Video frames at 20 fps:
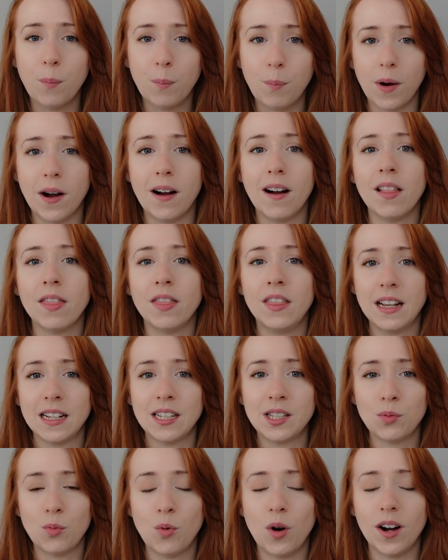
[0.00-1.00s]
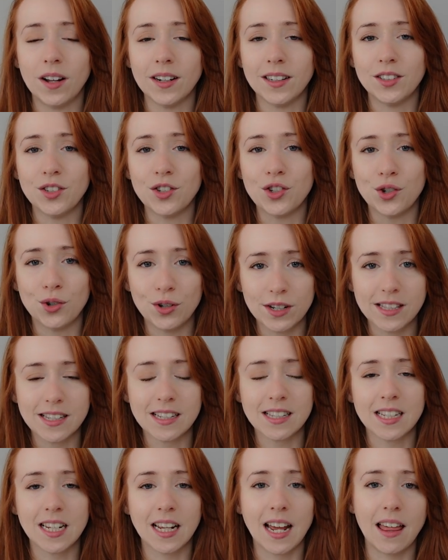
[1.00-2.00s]
but this one joins
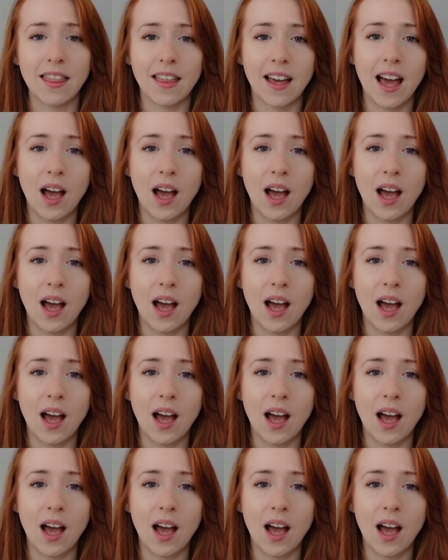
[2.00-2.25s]
us together,